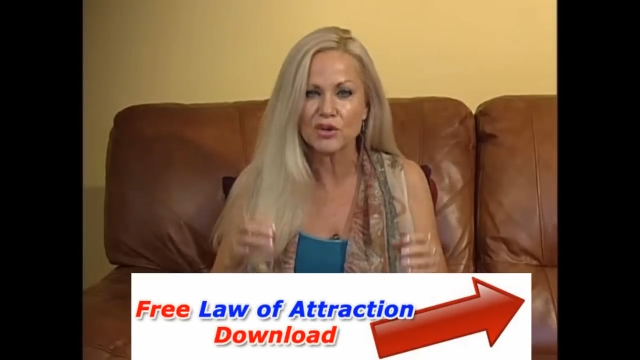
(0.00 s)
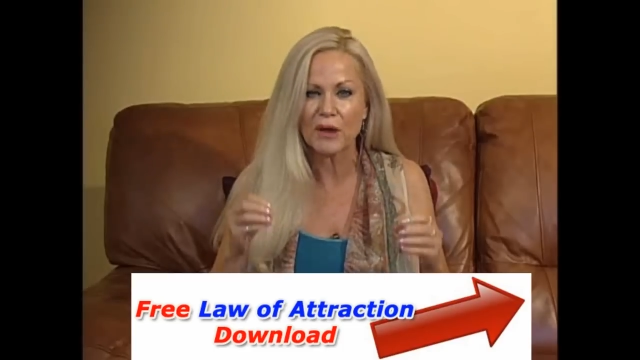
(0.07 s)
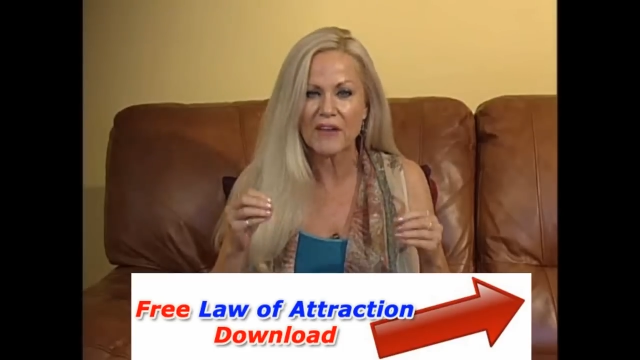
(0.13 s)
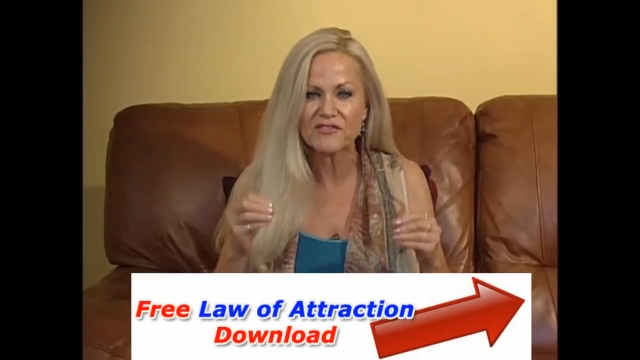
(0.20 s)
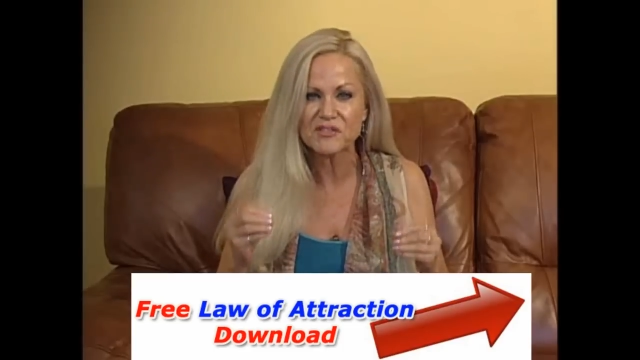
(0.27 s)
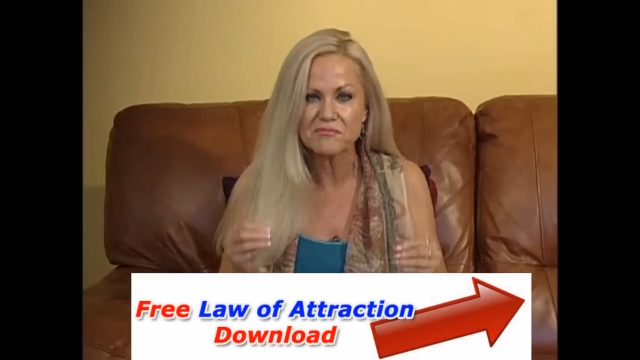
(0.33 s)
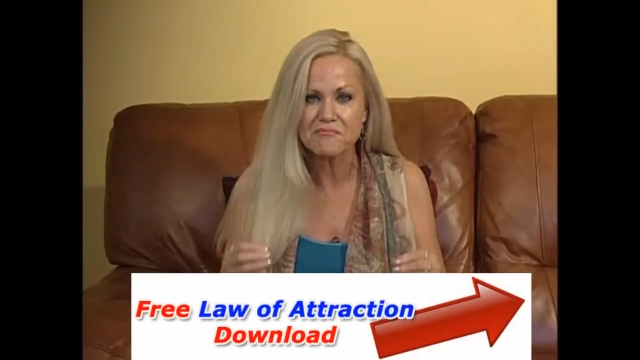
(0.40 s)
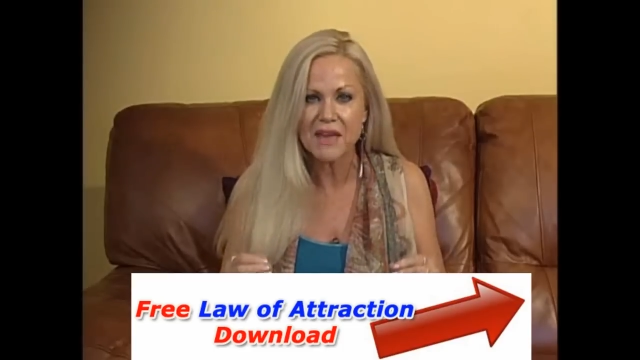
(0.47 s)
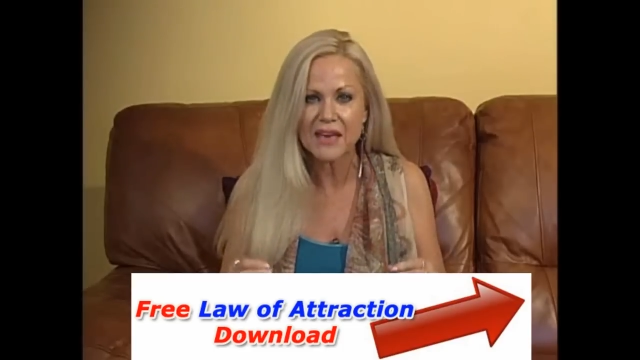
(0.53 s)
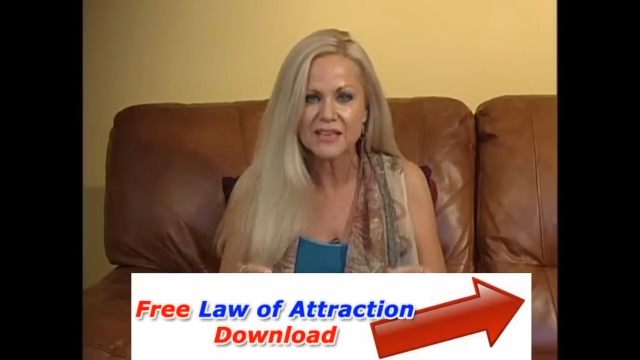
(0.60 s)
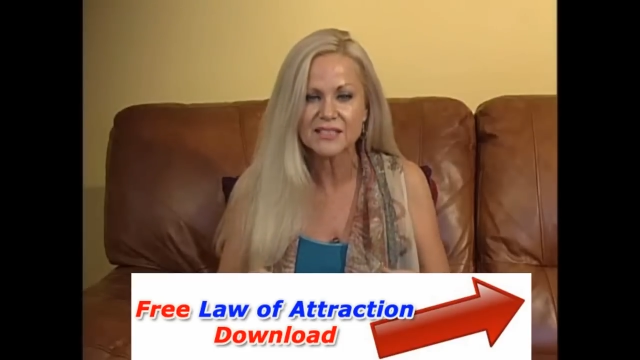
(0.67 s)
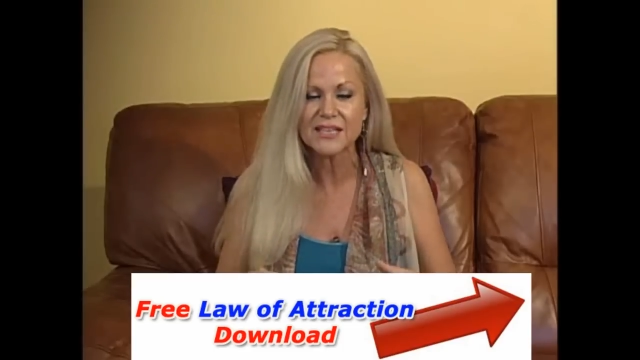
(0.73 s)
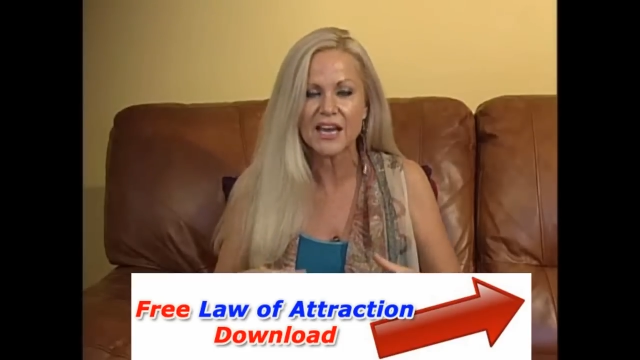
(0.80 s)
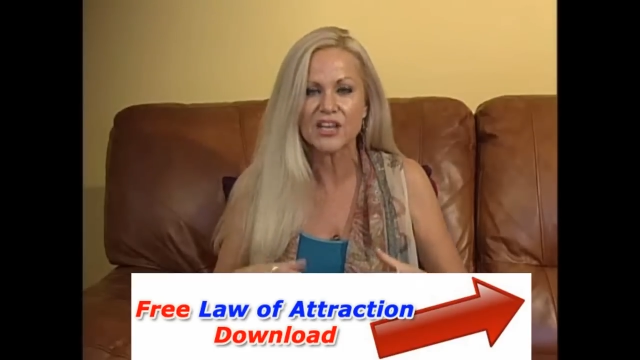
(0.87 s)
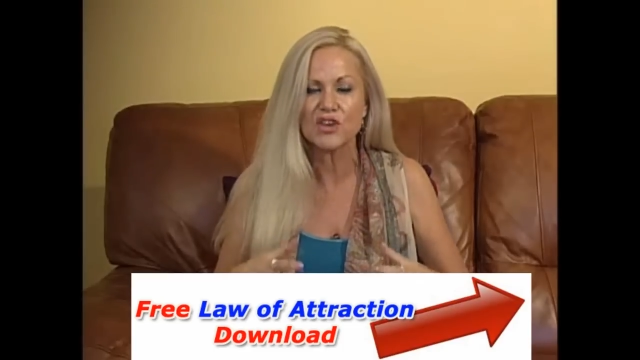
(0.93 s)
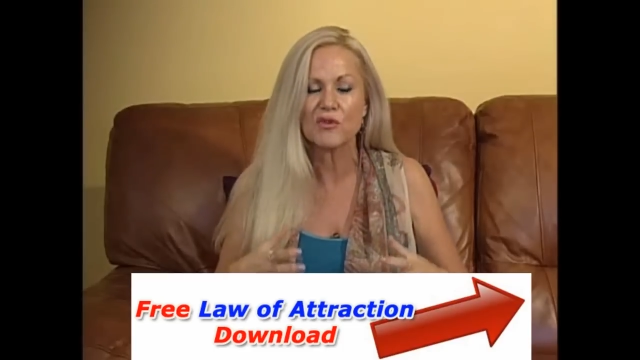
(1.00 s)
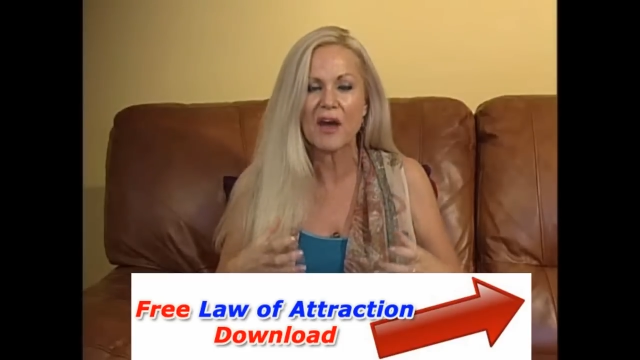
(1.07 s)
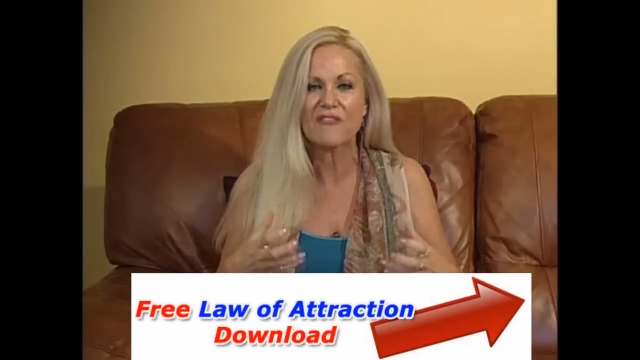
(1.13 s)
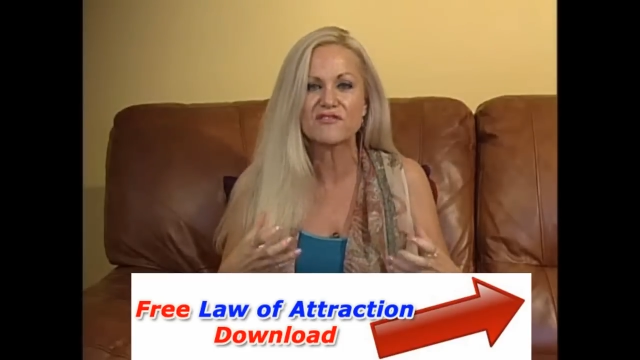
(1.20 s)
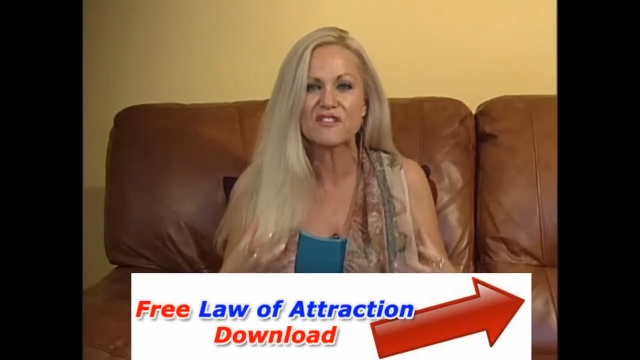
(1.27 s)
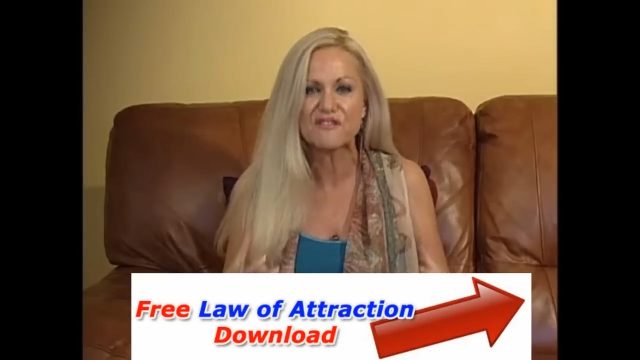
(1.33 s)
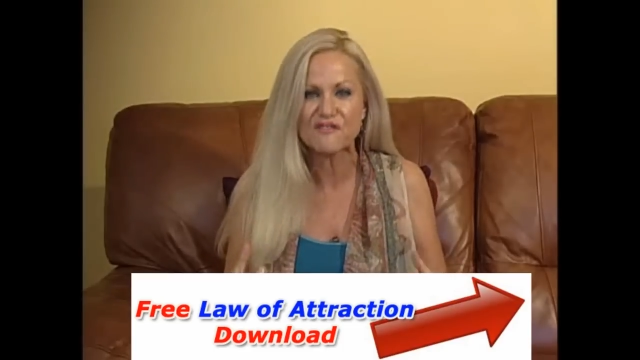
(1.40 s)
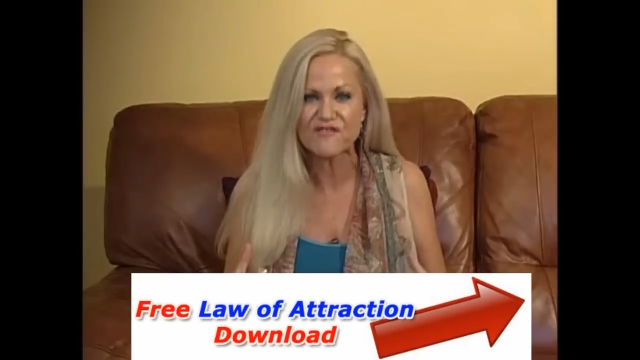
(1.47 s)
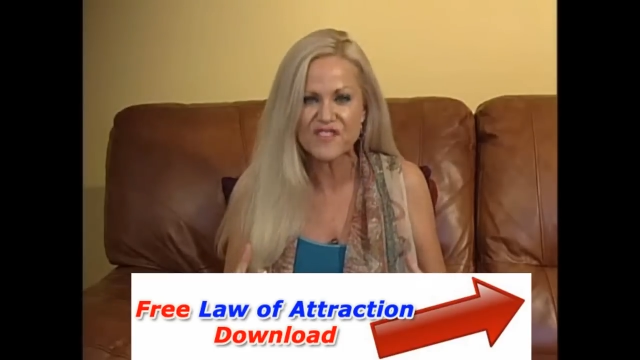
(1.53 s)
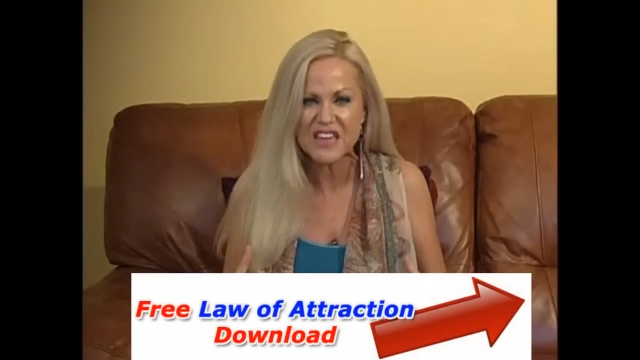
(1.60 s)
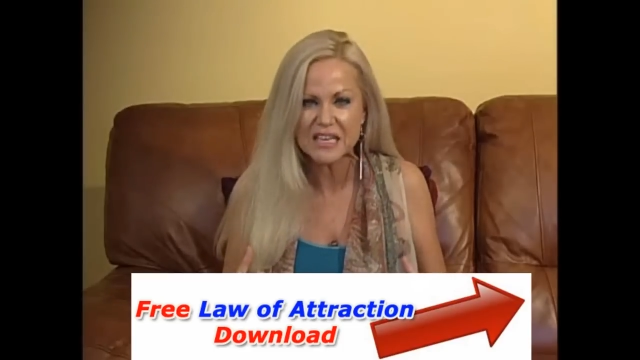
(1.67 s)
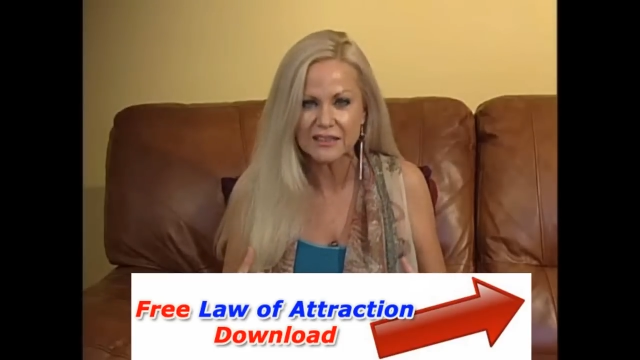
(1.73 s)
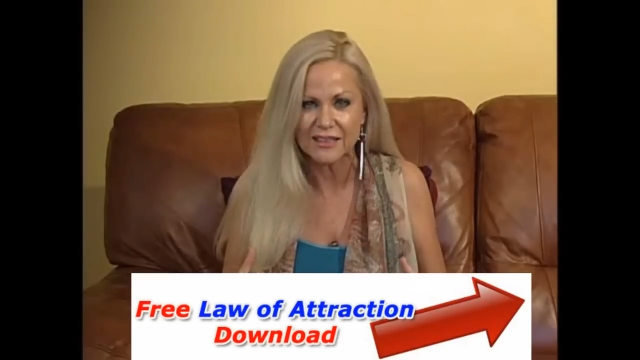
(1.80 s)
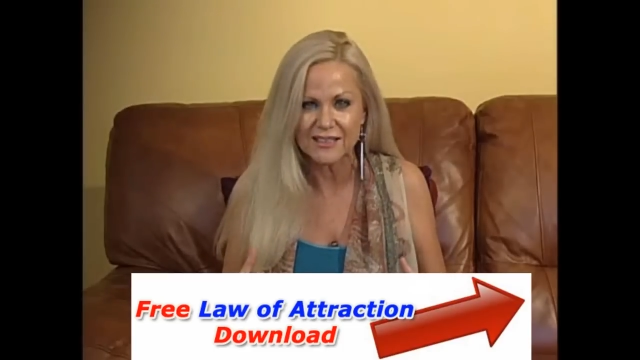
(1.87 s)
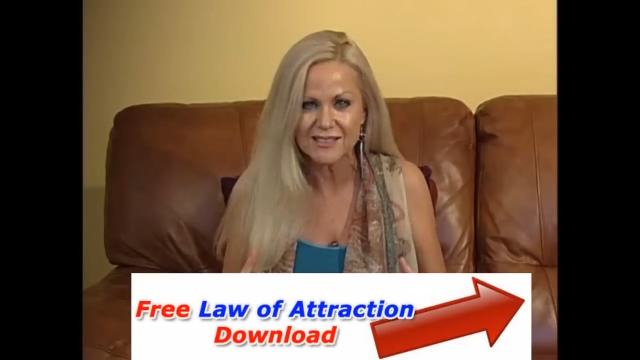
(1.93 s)
You have to meditate. You have to
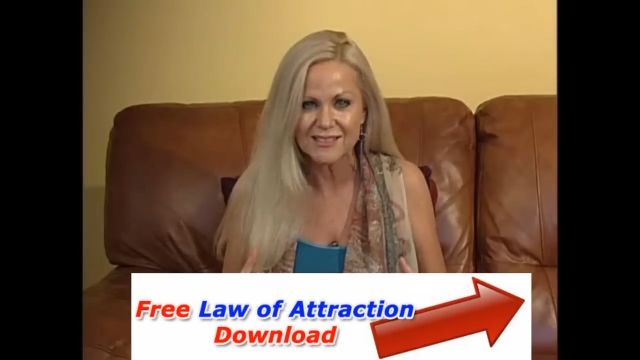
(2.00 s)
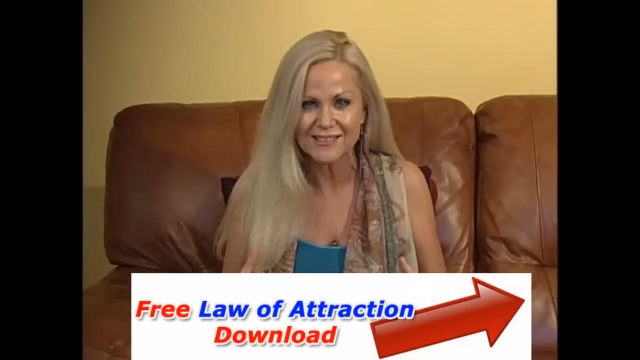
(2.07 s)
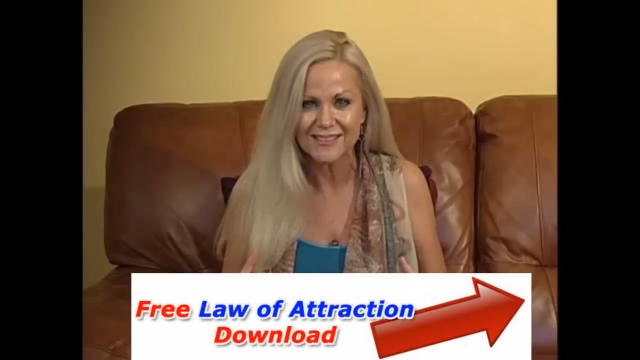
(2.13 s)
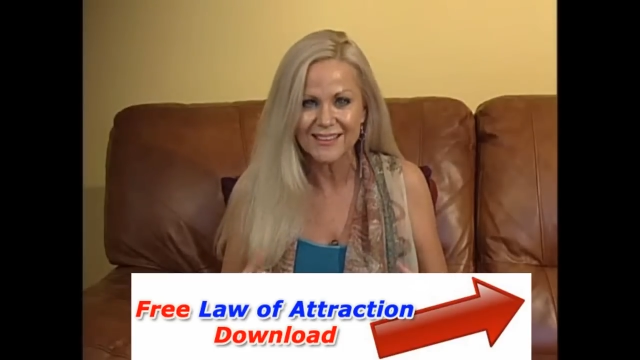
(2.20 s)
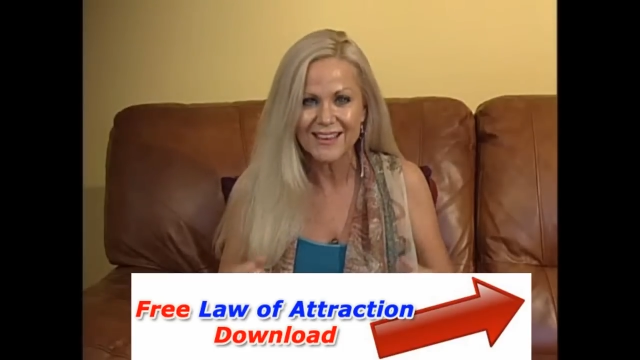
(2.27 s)
feel it.